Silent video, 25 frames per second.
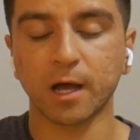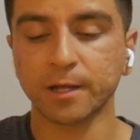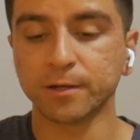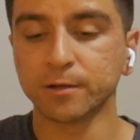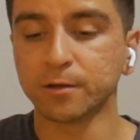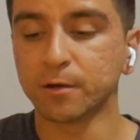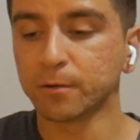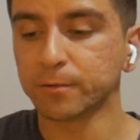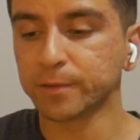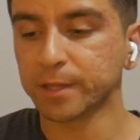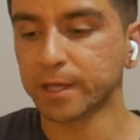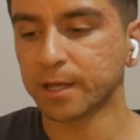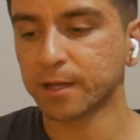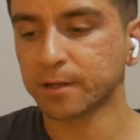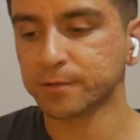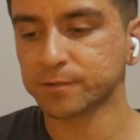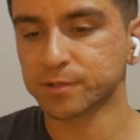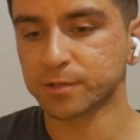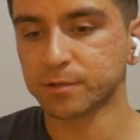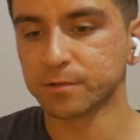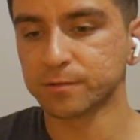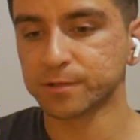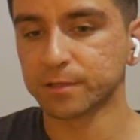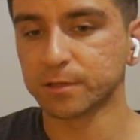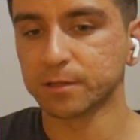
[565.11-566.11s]
I know the
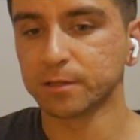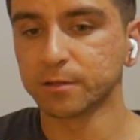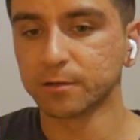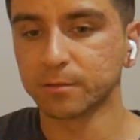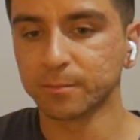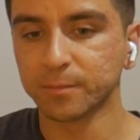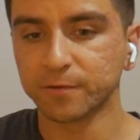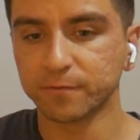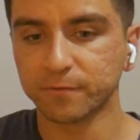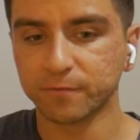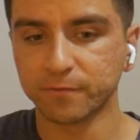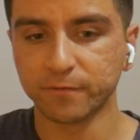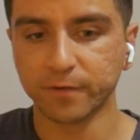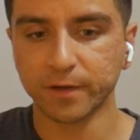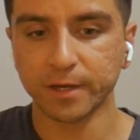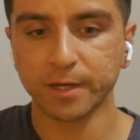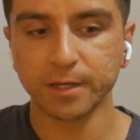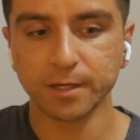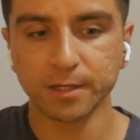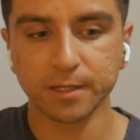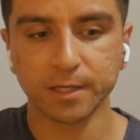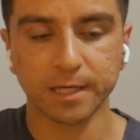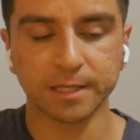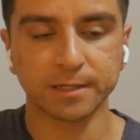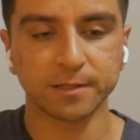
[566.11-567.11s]
answer is a little bit
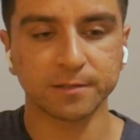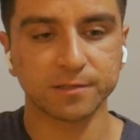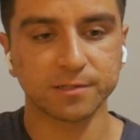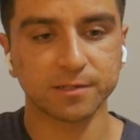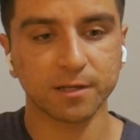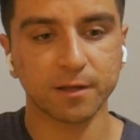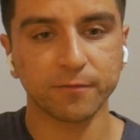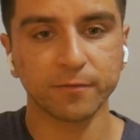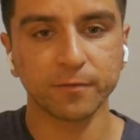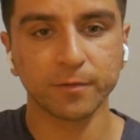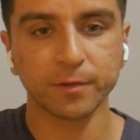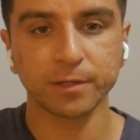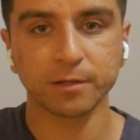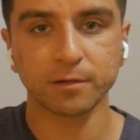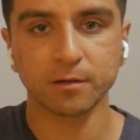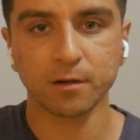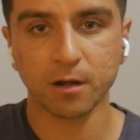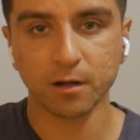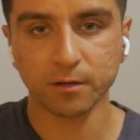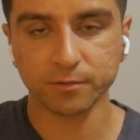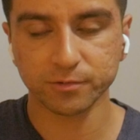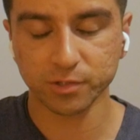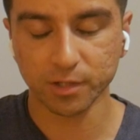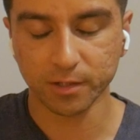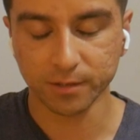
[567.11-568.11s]
vague and it's definitely
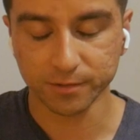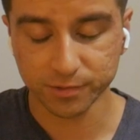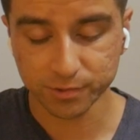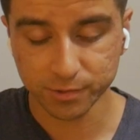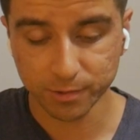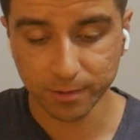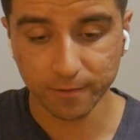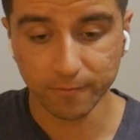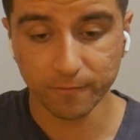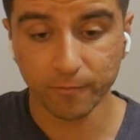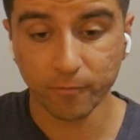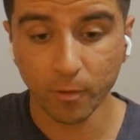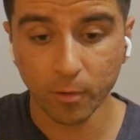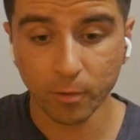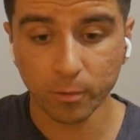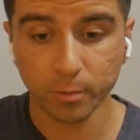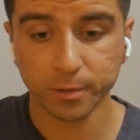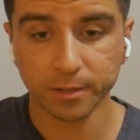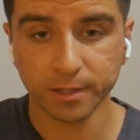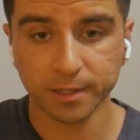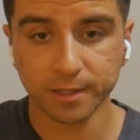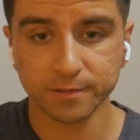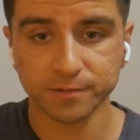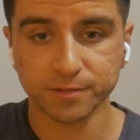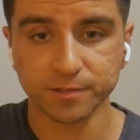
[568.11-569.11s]
not a
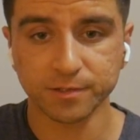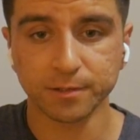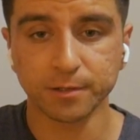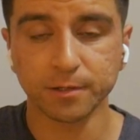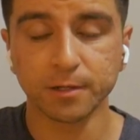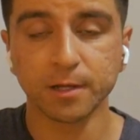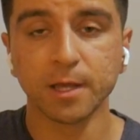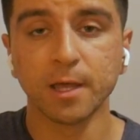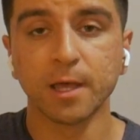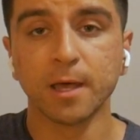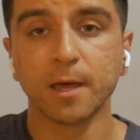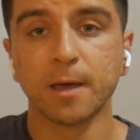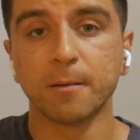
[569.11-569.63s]
straightforward answer,